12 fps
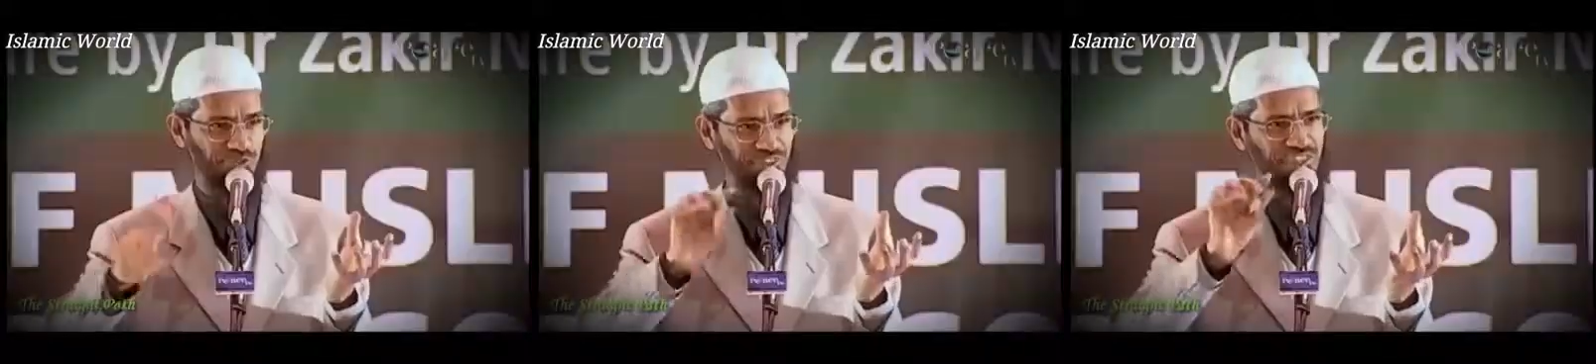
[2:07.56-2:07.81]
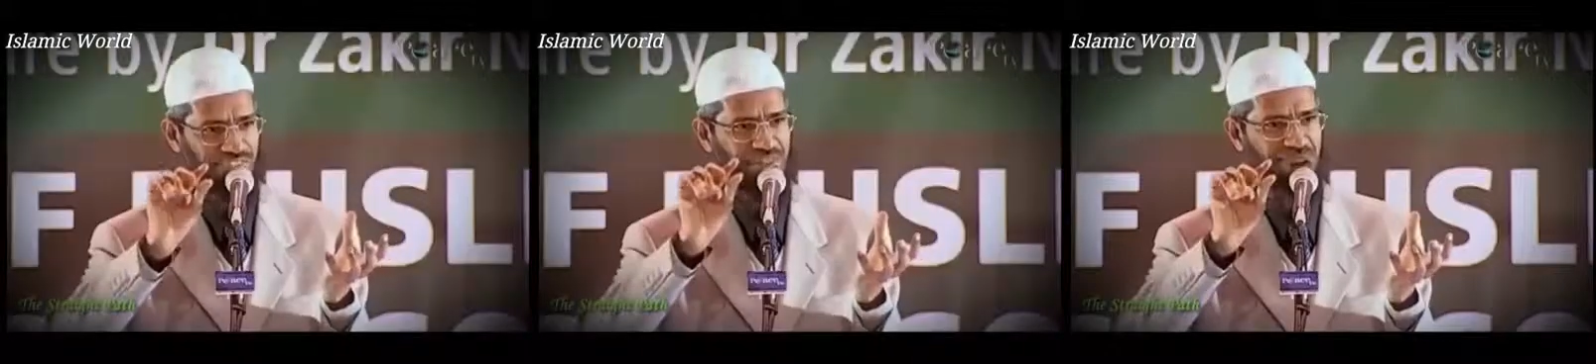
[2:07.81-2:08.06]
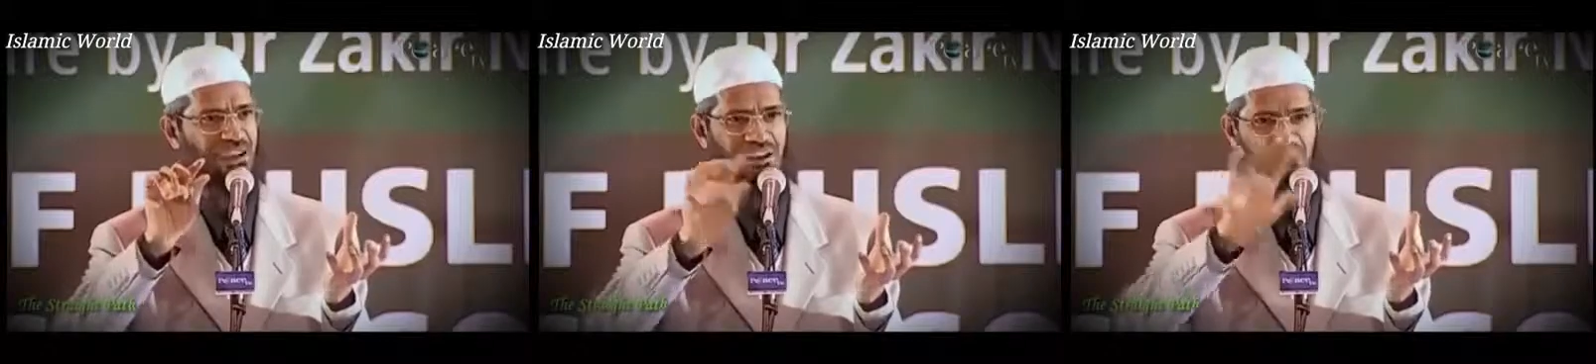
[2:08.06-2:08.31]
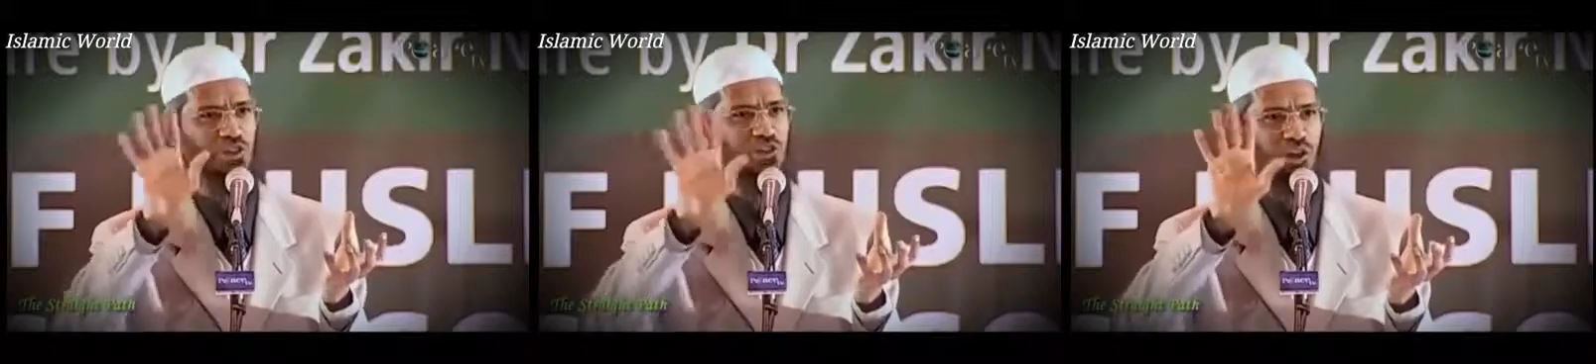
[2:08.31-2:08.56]
So certain
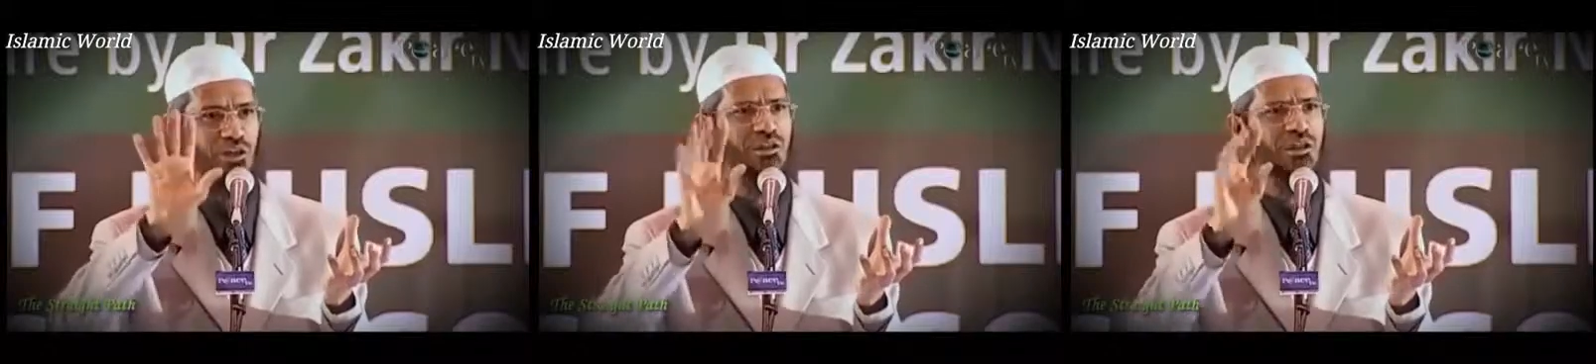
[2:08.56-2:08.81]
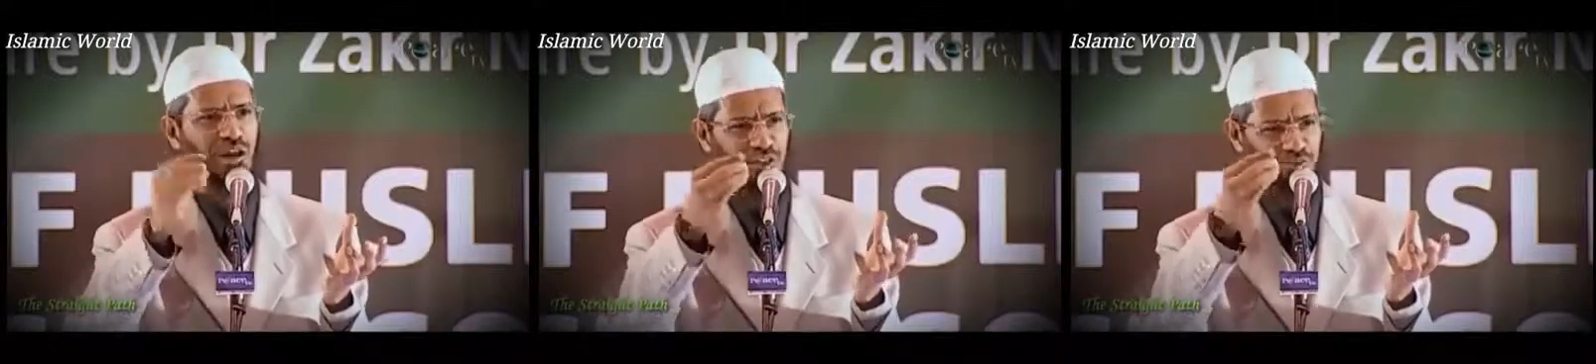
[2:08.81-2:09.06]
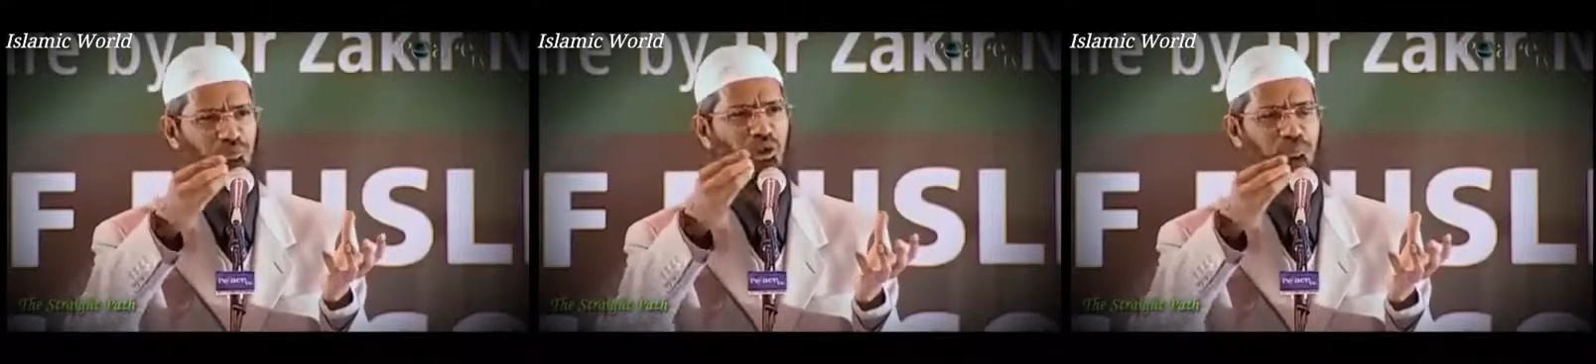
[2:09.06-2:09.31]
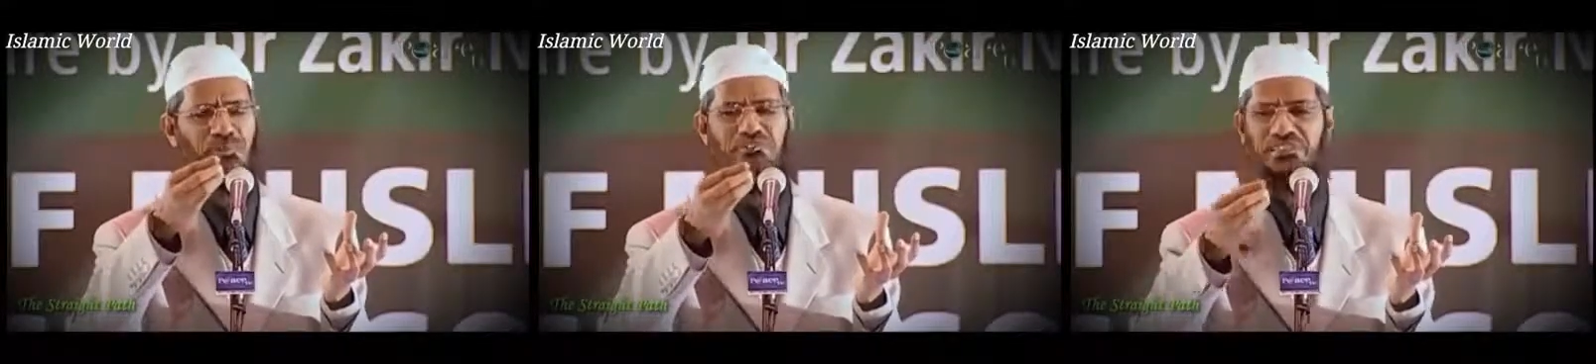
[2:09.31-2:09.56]
facts, not all, a
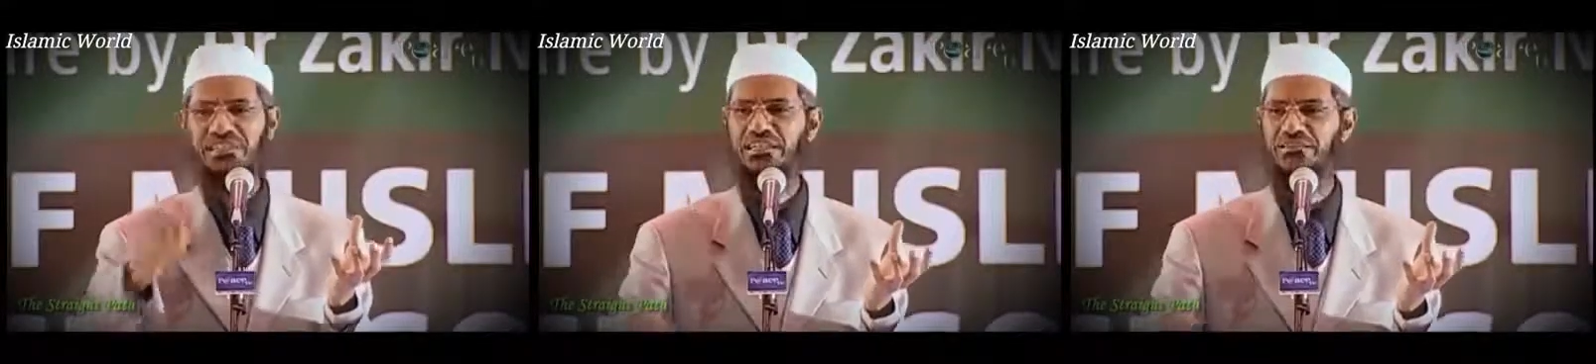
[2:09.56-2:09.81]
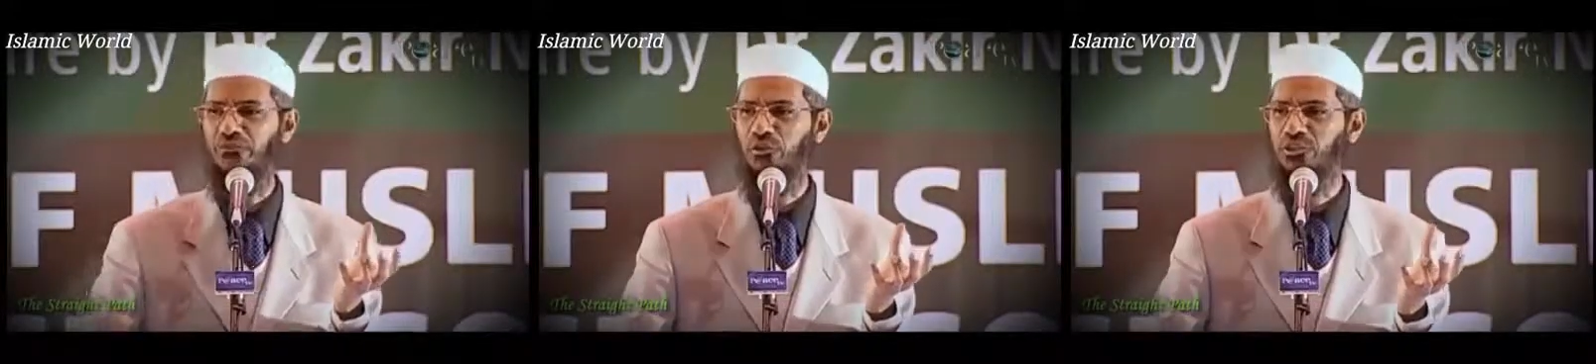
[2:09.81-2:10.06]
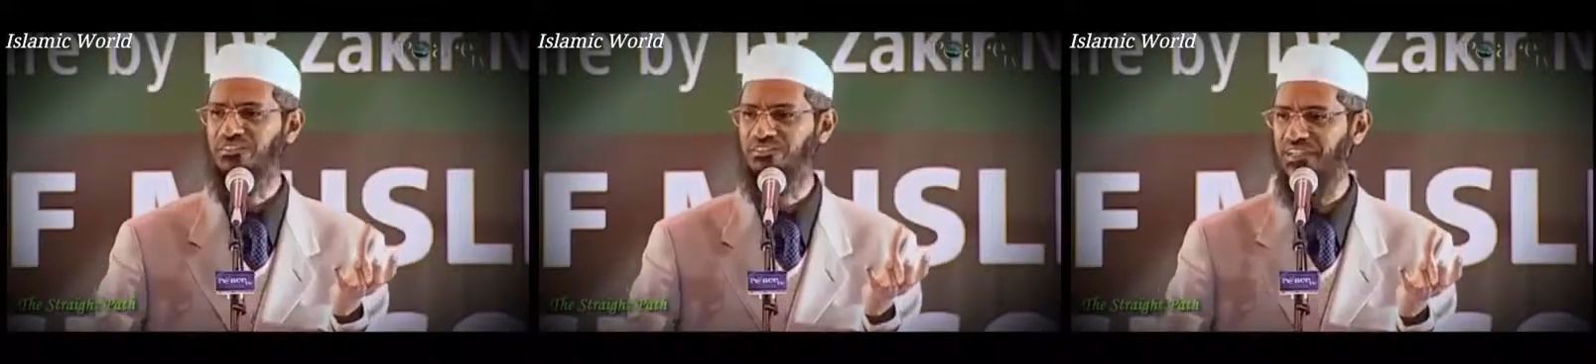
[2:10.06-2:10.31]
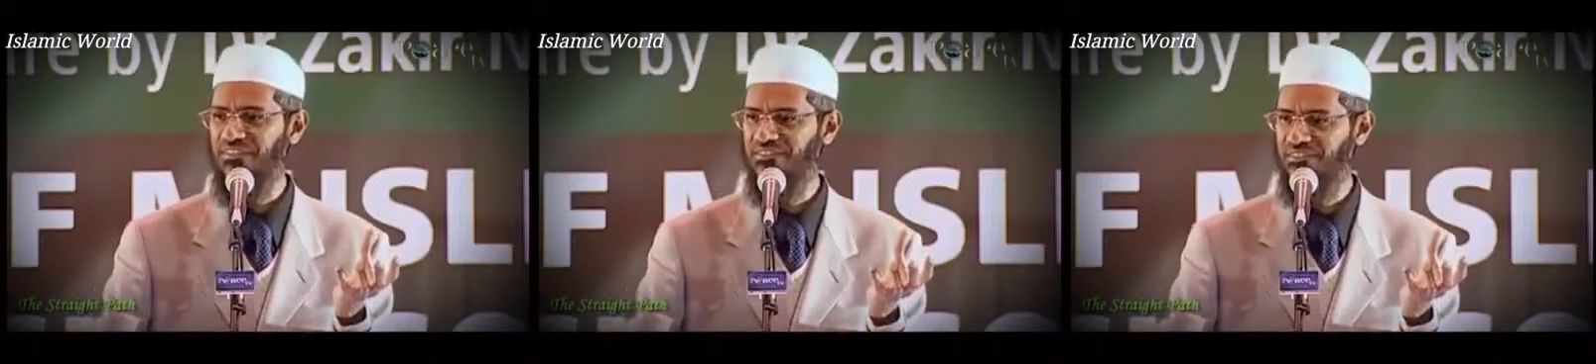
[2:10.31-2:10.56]
small percentage, what the
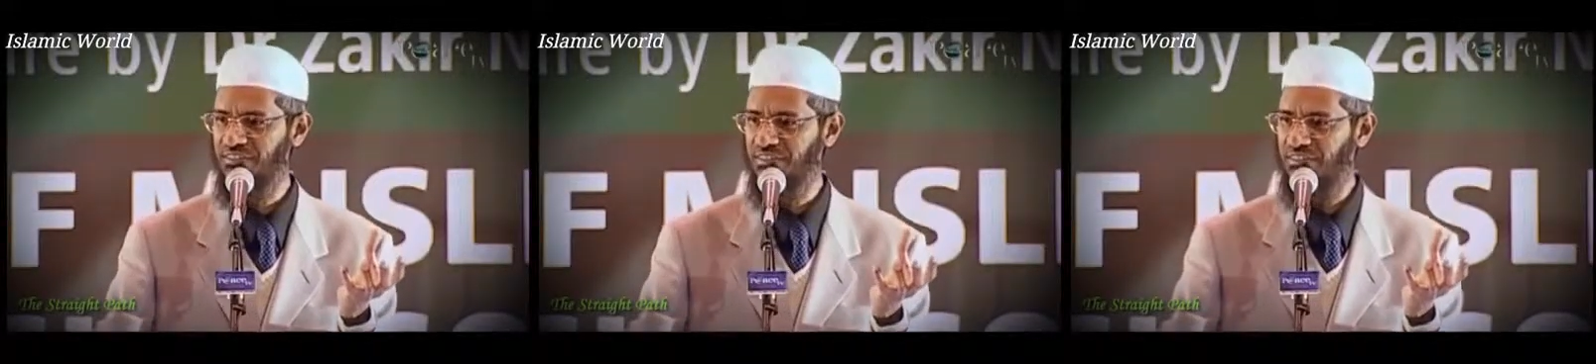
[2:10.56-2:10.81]
science